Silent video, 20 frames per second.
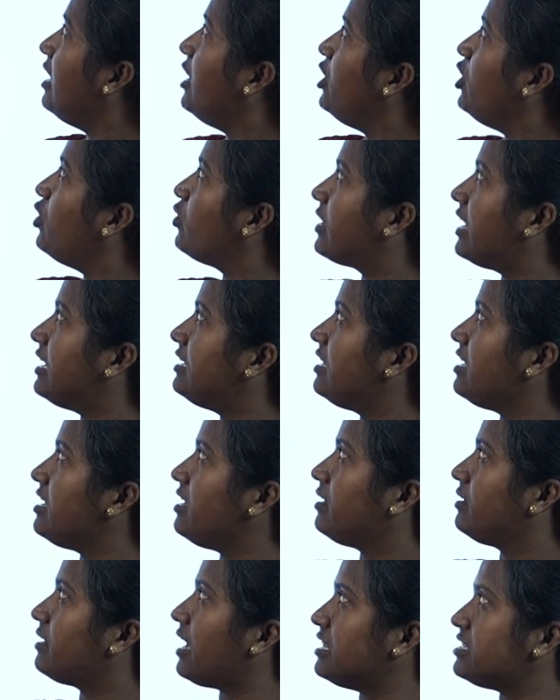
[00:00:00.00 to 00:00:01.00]
look at
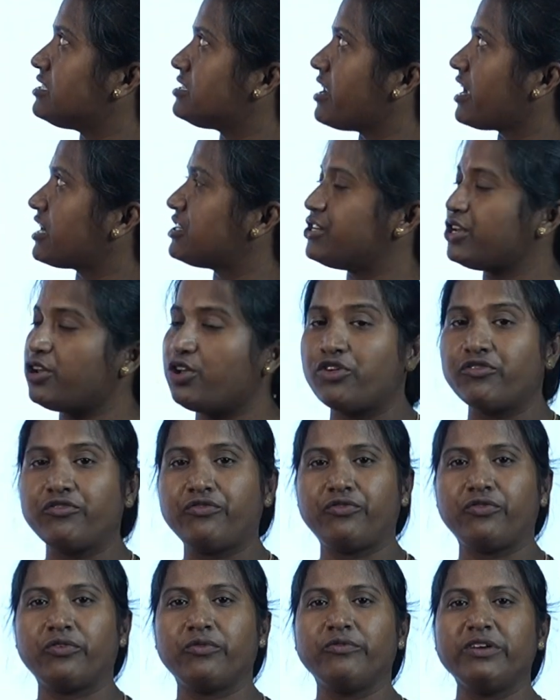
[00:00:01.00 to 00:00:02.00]
the construction
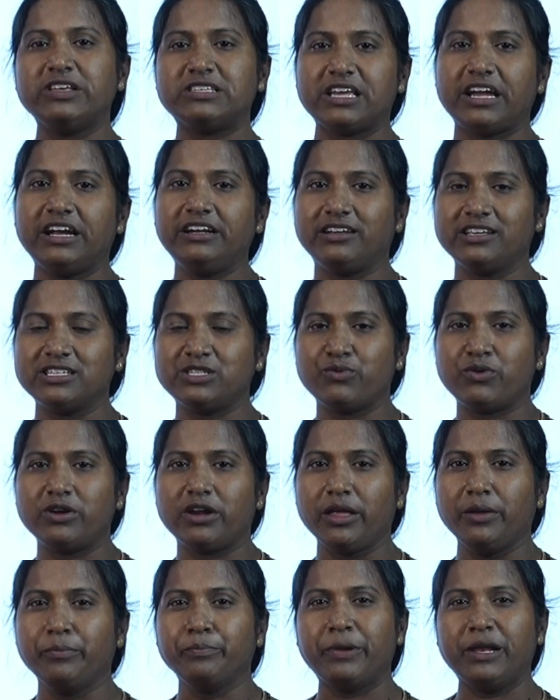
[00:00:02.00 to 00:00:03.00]
of, we say it as what?
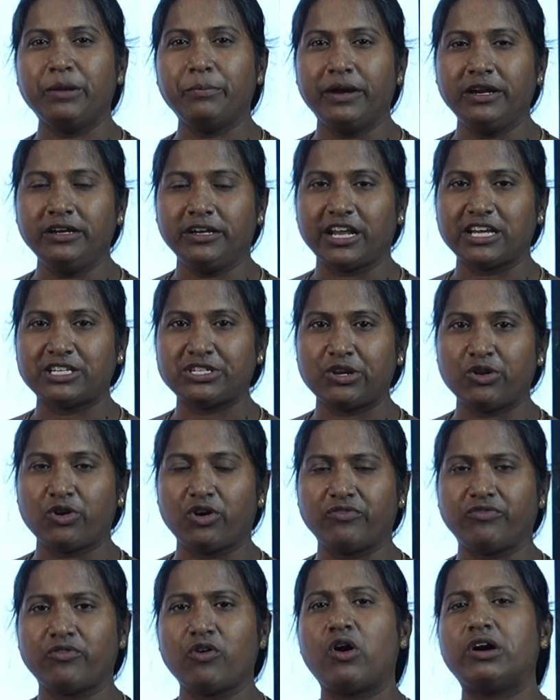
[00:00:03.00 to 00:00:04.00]
Implementation
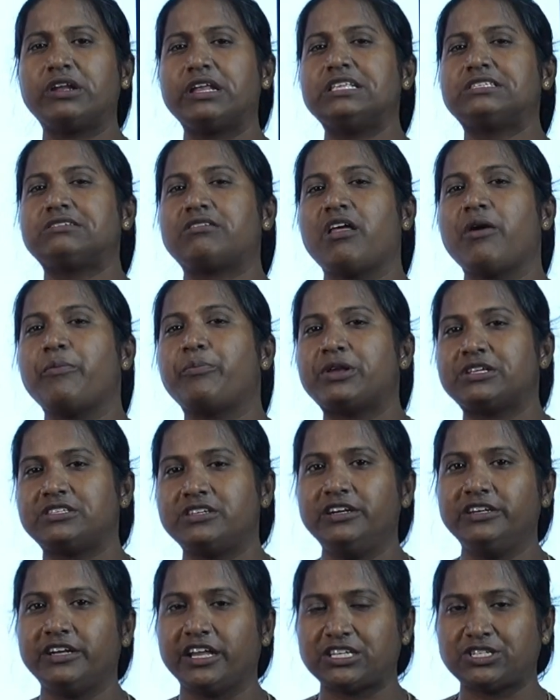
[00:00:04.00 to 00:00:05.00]
of or else
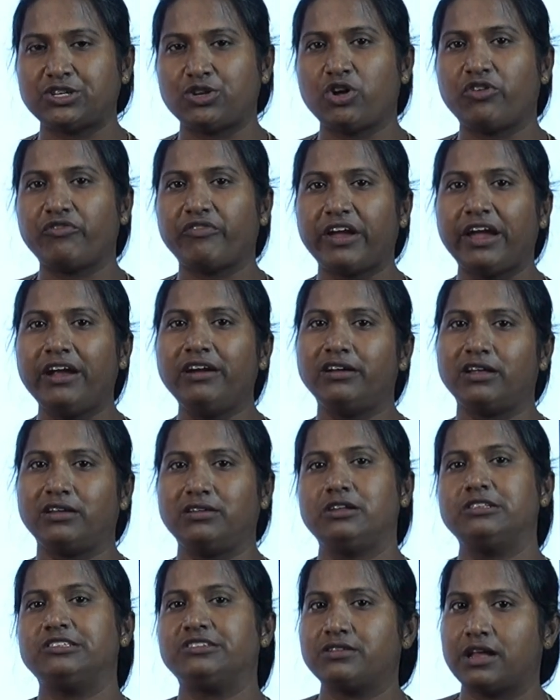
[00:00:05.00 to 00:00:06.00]
representation of
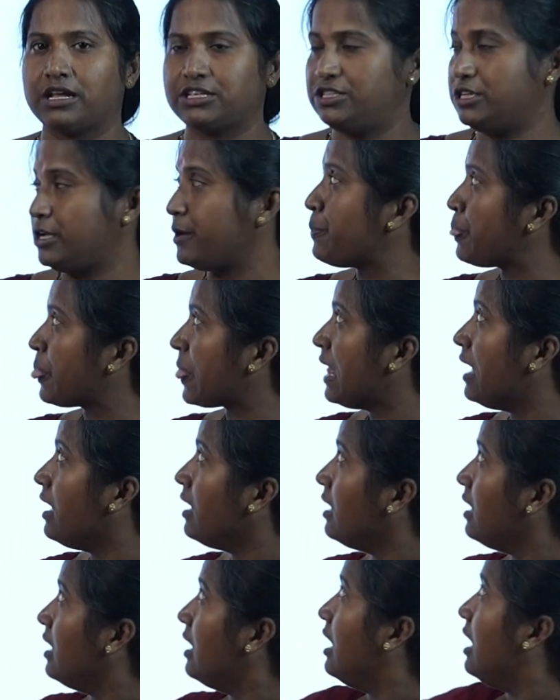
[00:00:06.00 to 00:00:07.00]
internal structure.
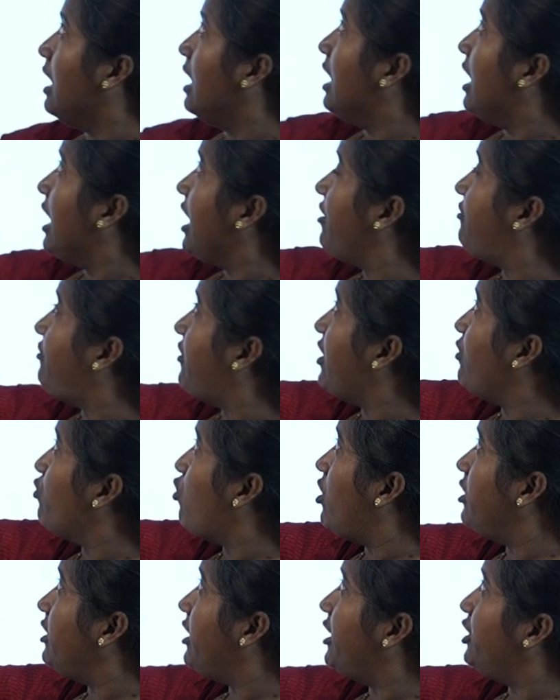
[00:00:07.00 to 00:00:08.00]
If I
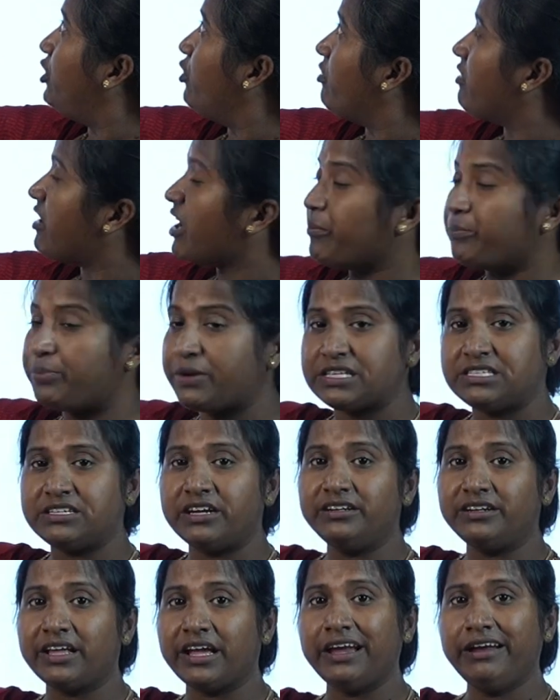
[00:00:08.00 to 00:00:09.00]
wanted to
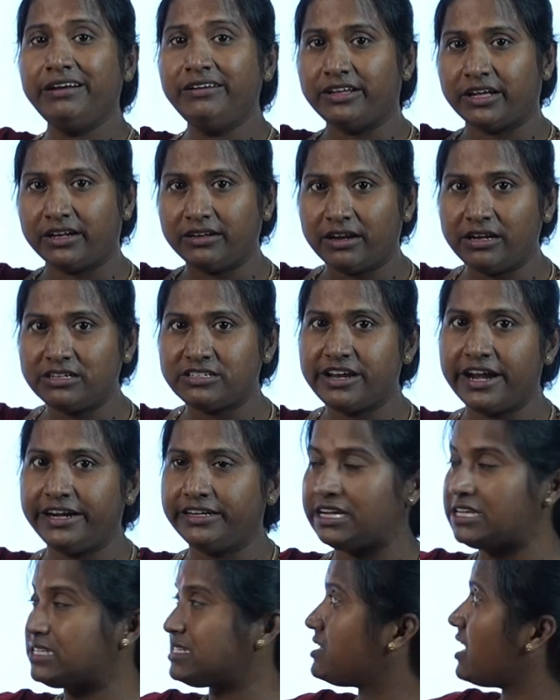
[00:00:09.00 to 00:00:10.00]
represent the internal
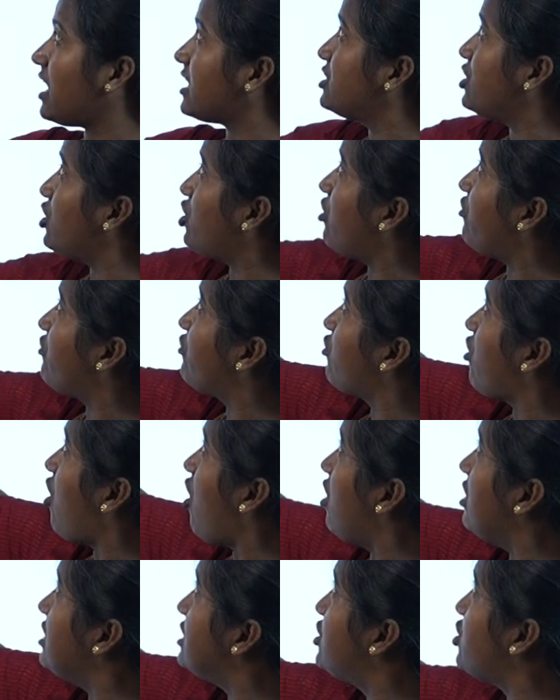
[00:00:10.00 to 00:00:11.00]
data structure of
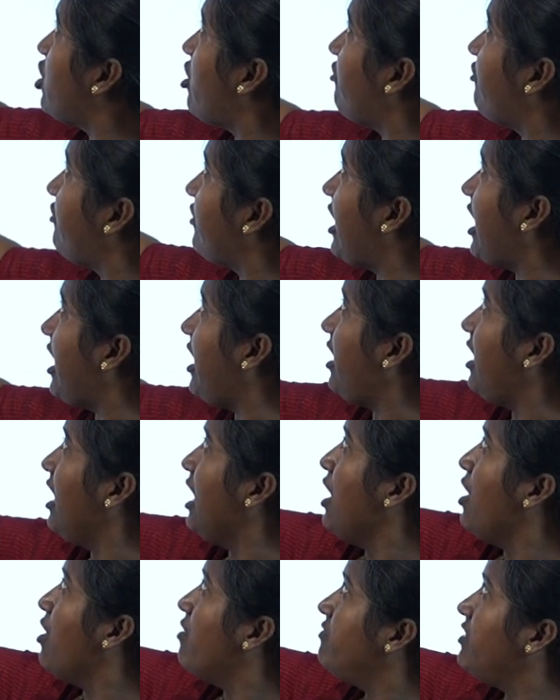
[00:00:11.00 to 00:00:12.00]
cons of A,
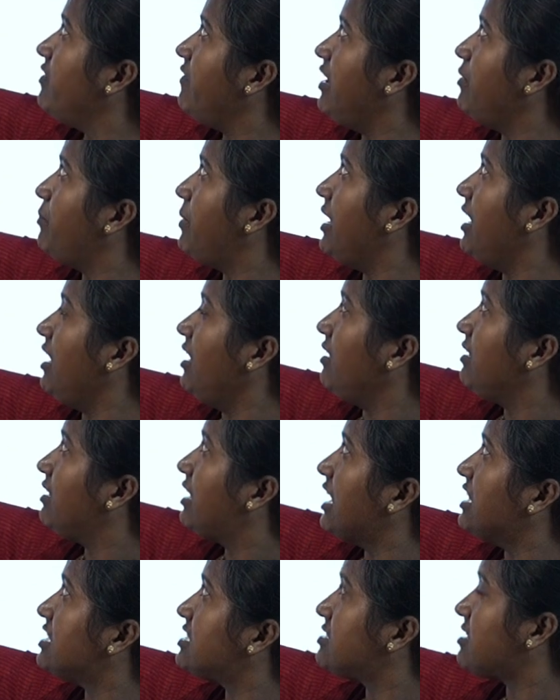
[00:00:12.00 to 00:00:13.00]
we will be
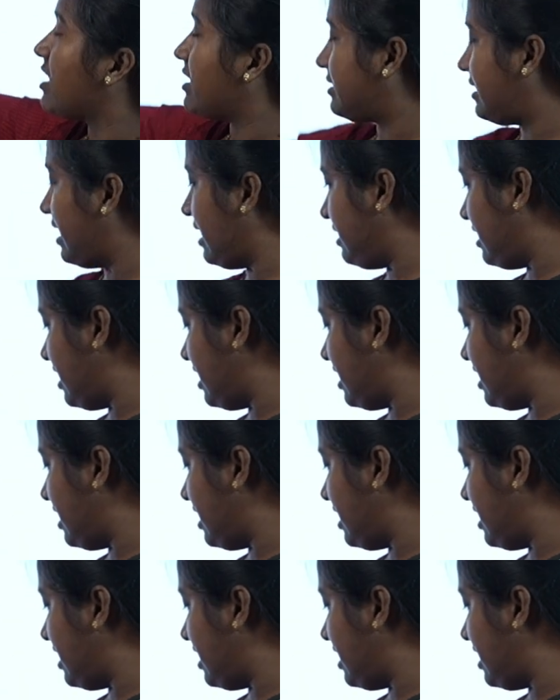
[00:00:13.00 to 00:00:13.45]
constructing